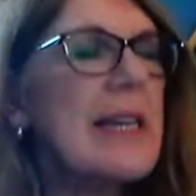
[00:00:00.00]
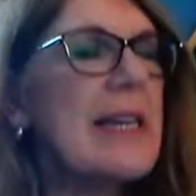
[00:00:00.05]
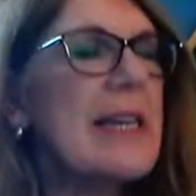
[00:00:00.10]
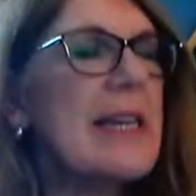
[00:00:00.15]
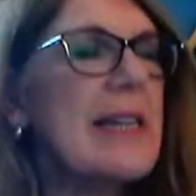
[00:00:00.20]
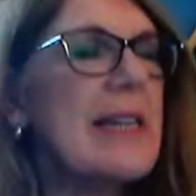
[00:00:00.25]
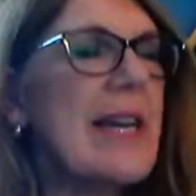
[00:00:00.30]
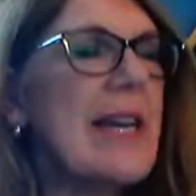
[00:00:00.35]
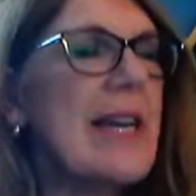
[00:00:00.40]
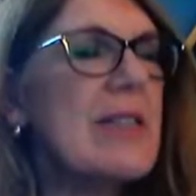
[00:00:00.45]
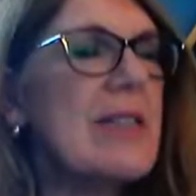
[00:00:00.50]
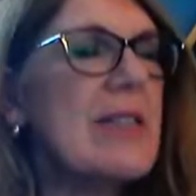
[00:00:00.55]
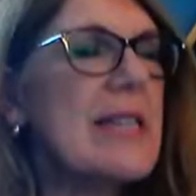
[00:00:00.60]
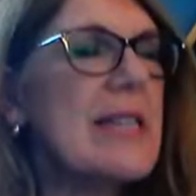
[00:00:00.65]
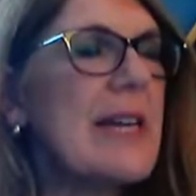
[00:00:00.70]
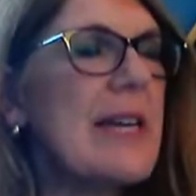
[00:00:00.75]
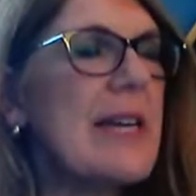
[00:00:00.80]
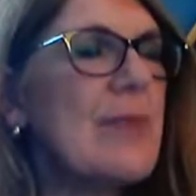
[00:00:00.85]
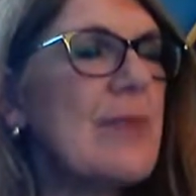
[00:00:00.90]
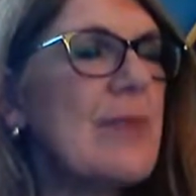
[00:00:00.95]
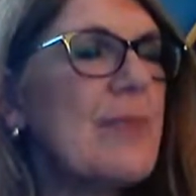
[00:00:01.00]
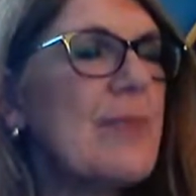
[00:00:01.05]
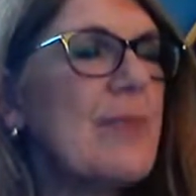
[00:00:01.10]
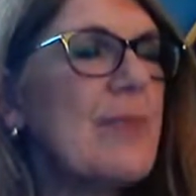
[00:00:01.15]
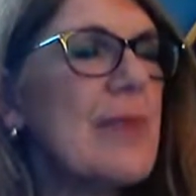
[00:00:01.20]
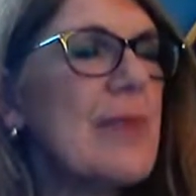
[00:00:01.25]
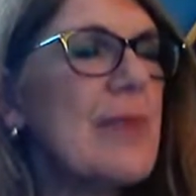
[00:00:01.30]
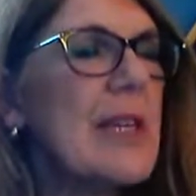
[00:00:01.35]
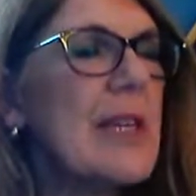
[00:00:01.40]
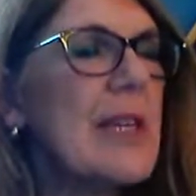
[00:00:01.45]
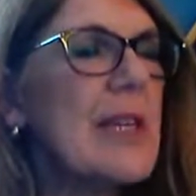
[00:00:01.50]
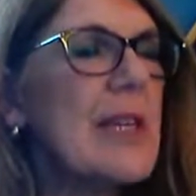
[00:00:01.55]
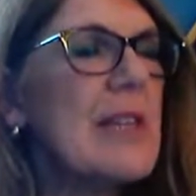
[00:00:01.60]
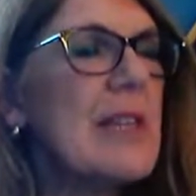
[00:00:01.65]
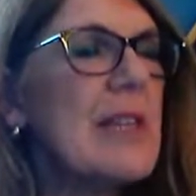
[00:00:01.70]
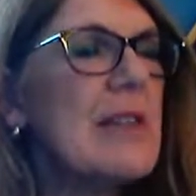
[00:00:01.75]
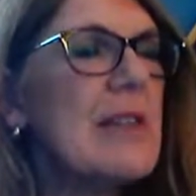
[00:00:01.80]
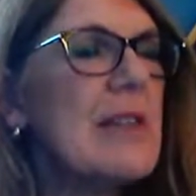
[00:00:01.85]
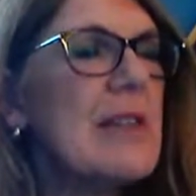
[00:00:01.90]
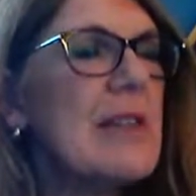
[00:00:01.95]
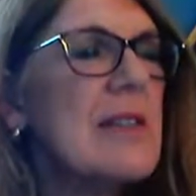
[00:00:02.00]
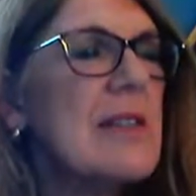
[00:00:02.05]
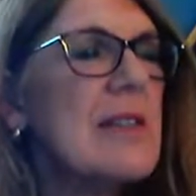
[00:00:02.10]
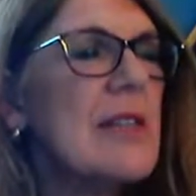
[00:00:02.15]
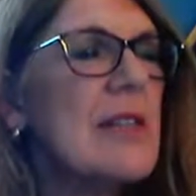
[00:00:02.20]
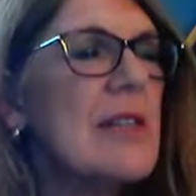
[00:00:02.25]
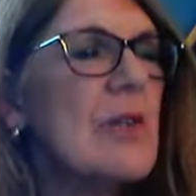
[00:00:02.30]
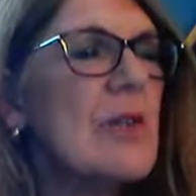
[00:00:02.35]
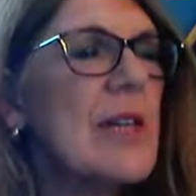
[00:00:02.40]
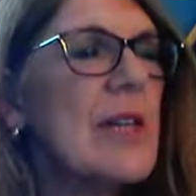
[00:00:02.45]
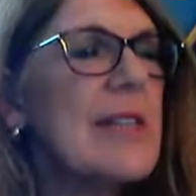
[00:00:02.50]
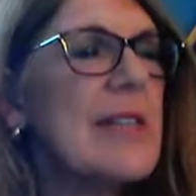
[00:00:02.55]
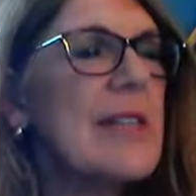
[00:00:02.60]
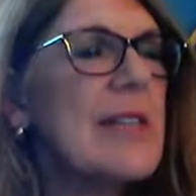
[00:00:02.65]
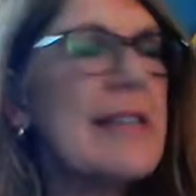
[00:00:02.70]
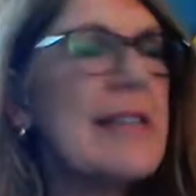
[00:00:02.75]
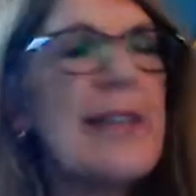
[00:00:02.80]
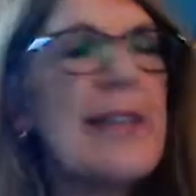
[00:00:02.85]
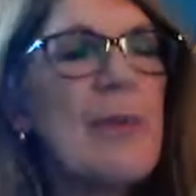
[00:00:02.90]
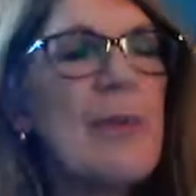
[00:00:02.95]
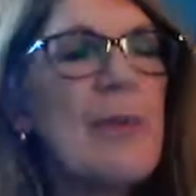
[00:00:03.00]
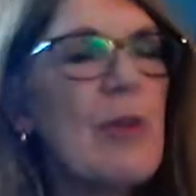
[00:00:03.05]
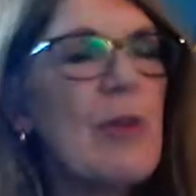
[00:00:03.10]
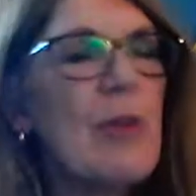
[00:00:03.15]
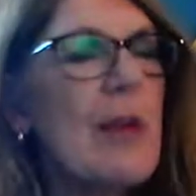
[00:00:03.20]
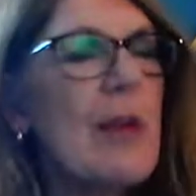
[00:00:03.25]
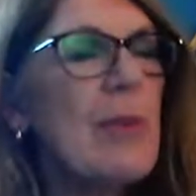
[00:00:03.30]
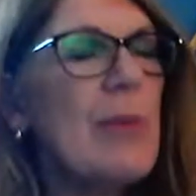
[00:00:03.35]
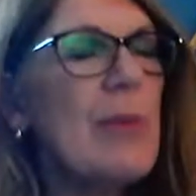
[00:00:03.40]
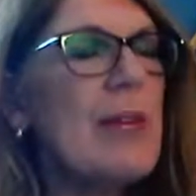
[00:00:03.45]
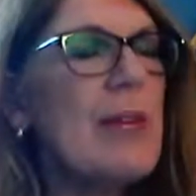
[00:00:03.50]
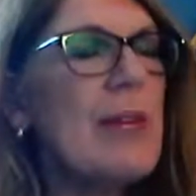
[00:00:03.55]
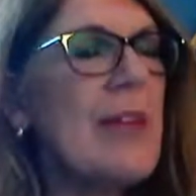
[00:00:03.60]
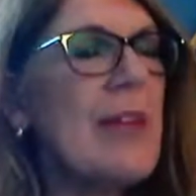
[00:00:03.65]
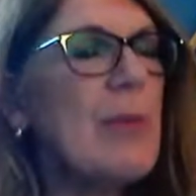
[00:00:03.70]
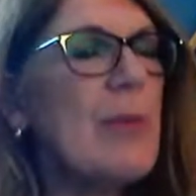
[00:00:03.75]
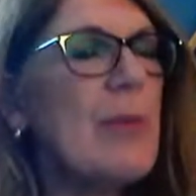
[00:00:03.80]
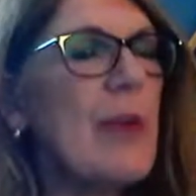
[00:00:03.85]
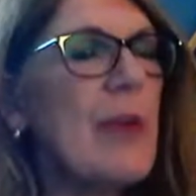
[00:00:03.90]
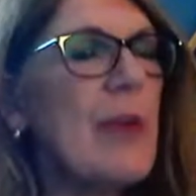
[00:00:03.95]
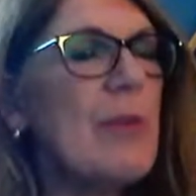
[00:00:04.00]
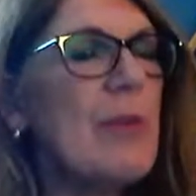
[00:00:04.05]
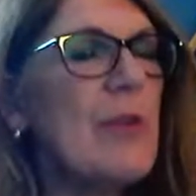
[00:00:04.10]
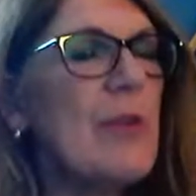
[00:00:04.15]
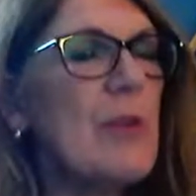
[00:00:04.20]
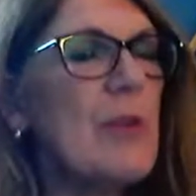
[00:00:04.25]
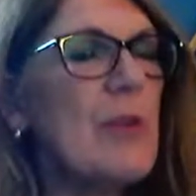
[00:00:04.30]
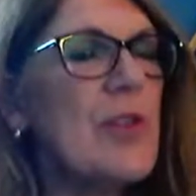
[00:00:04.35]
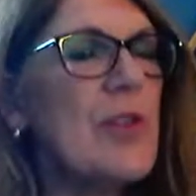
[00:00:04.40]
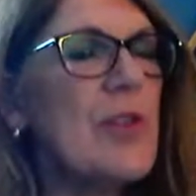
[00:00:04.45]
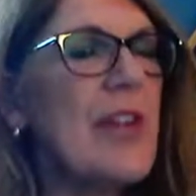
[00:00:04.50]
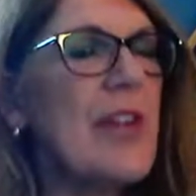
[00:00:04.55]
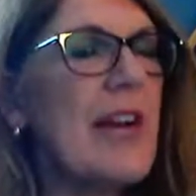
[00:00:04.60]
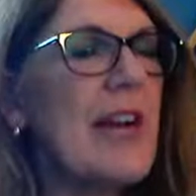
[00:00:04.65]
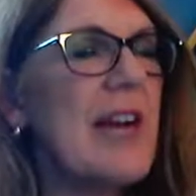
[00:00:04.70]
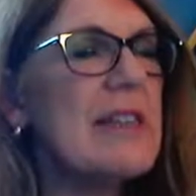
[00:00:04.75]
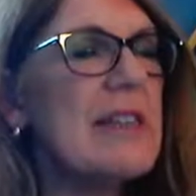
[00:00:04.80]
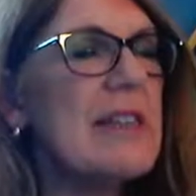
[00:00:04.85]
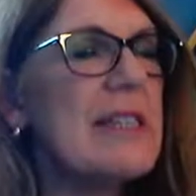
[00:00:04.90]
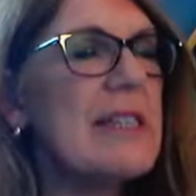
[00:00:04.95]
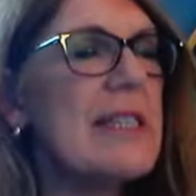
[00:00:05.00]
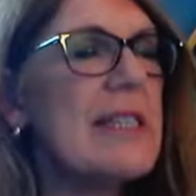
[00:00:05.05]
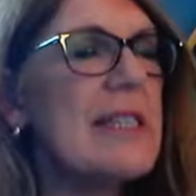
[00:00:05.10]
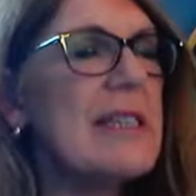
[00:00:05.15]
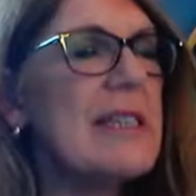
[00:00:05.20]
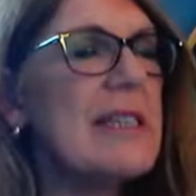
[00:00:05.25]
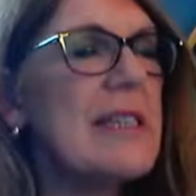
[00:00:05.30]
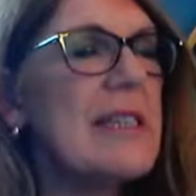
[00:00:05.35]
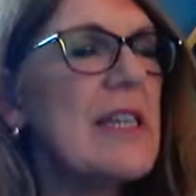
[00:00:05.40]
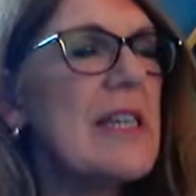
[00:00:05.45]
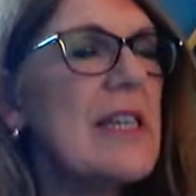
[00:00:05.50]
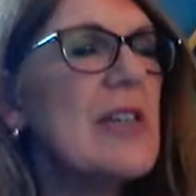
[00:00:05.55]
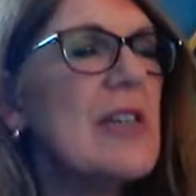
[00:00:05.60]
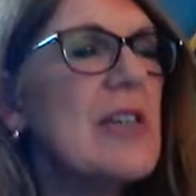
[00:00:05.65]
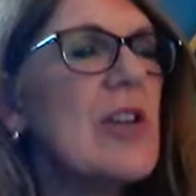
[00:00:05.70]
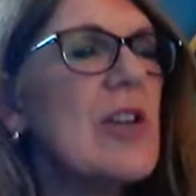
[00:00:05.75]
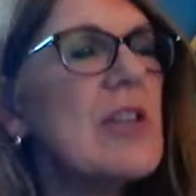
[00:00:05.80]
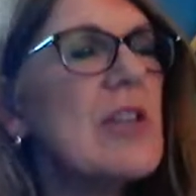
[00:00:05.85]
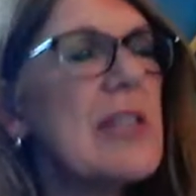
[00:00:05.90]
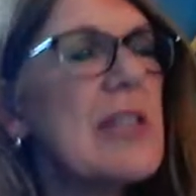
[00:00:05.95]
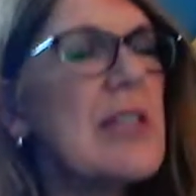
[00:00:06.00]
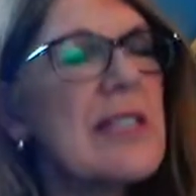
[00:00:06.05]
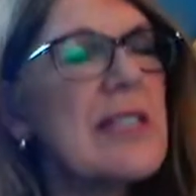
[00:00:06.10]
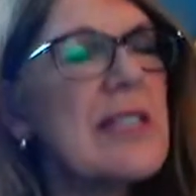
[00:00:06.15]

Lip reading: in County Down. So it has an epigram, and the epigram from Walter Harris is: Dr.